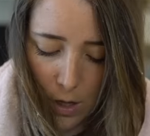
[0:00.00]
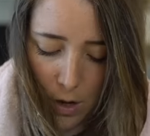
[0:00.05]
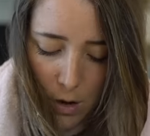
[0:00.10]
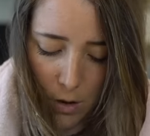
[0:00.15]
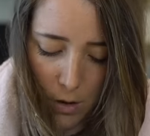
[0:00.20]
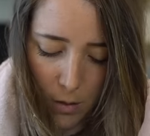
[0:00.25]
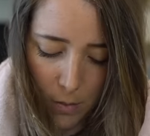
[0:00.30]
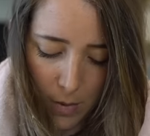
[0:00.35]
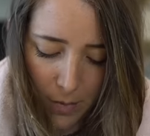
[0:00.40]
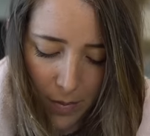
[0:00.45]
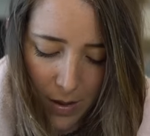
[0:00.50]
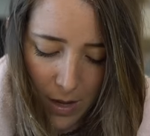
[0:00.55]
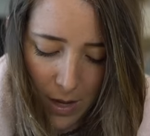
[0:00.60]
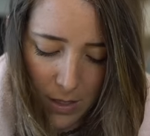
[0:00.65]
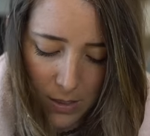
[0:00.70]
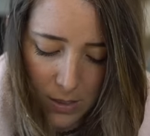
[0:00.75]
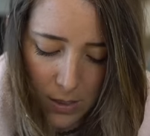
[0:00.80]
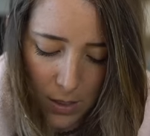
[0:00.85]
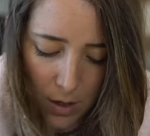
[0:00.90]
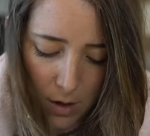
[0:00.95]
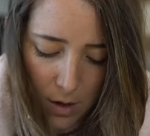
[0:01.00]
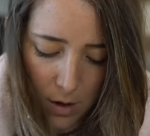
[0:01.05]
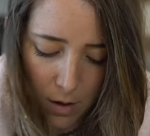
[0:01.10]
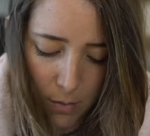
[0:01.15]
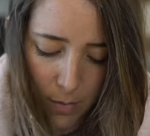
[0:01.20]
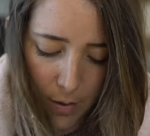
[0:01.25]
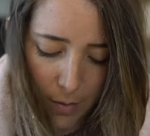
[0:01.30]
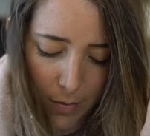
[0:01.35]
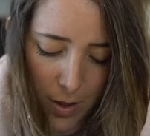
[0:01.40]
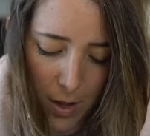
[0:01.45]
I got it on my pants.
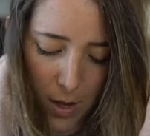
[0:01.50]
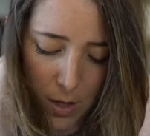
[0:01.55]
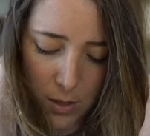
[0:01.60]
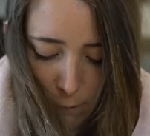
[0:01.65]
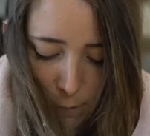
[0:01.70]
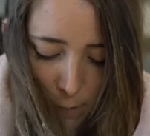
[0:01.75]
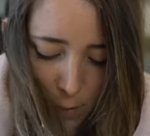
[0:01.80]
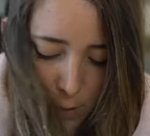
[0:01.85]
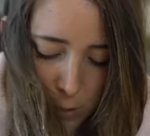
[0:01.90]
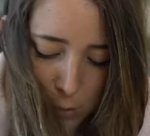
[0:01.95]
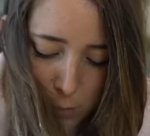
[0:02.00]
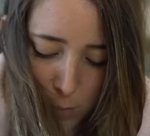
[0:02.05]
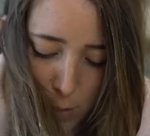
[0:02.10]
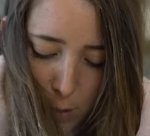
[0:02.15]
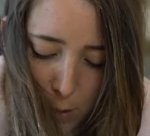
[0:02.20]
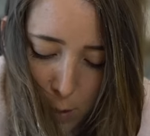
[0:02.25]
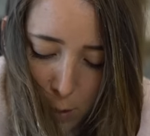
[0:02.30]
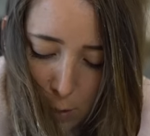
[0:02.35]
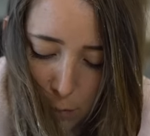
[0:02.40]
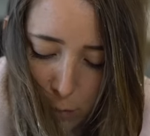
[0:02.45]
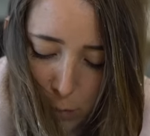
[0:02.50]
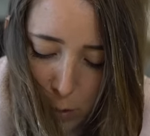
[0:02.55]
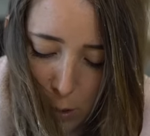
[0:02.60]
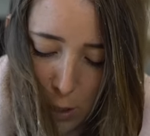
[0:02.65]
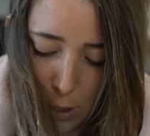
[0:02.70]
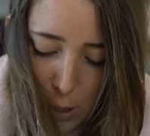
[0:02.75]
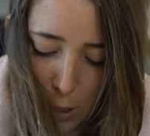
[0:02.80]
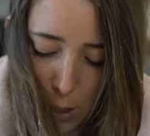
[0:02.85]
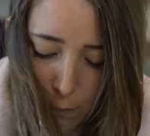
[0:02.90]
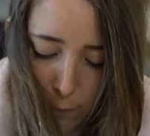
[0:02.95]
I smell like
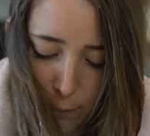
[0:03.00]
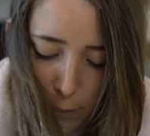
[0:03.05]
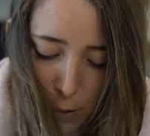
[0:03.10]
beef.